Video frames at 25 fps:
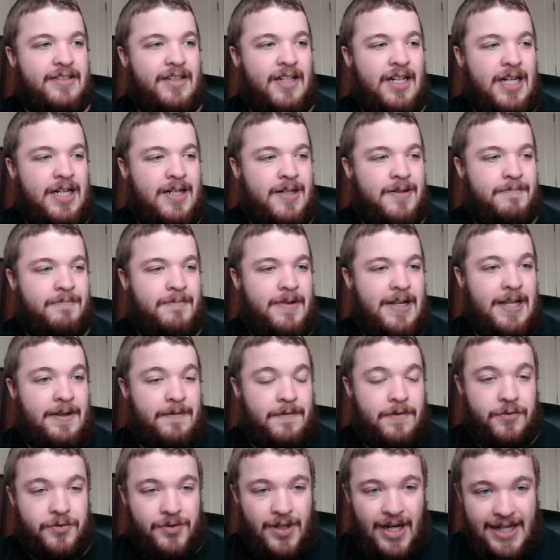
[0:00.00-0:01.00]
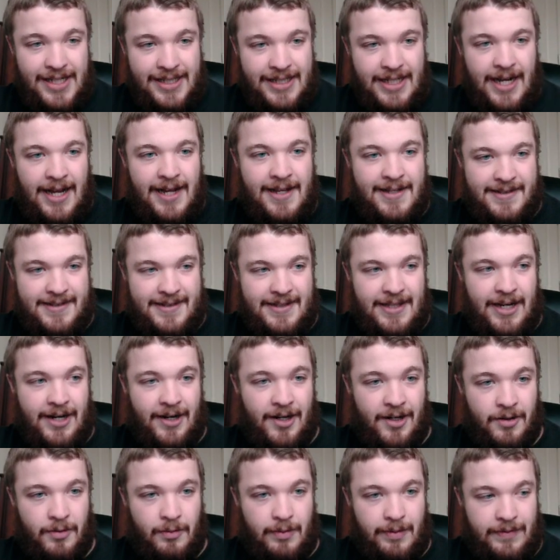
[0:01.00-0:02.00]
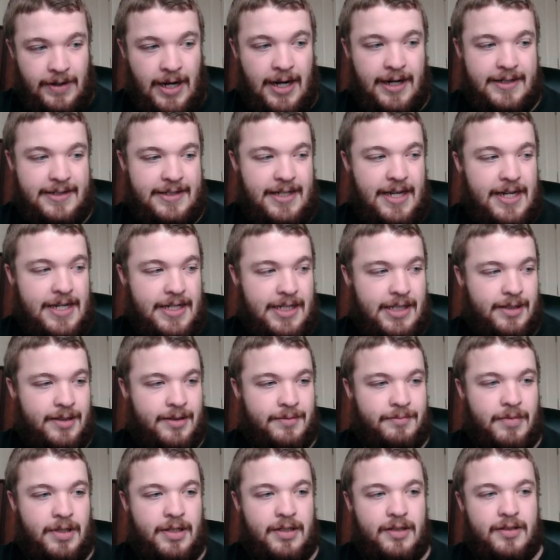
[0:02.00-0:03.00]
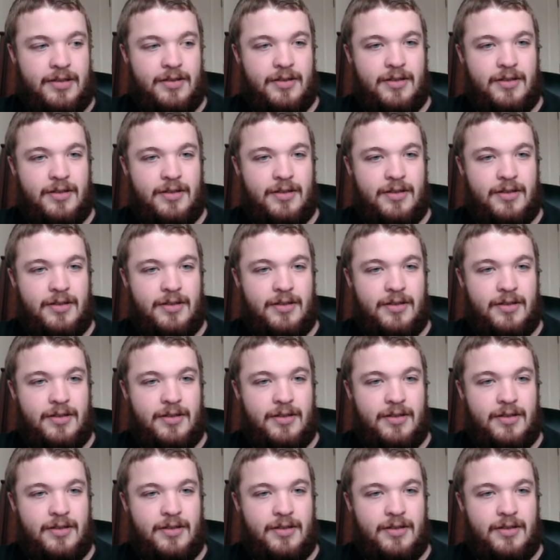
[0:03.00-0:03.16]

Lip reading: If the right guy is there, we've got to take him.